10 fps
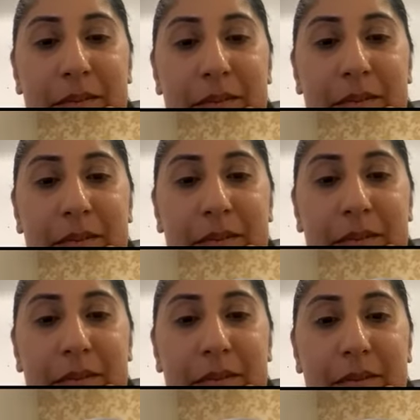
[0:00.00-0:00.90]

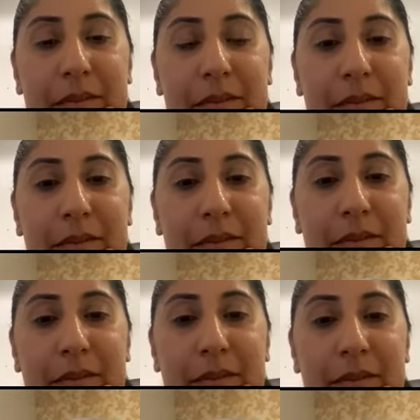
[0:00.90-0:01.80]

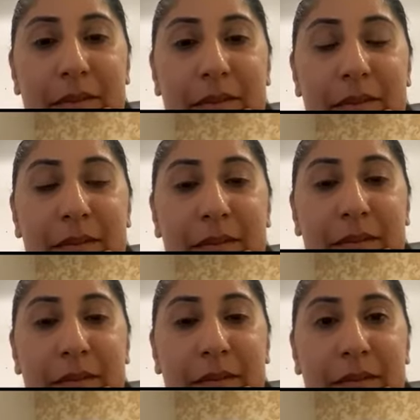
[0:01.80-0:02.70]

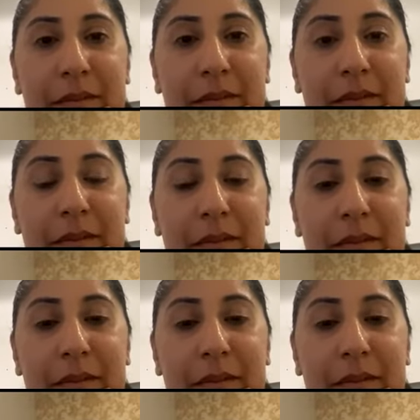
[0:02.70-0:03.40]
(silent)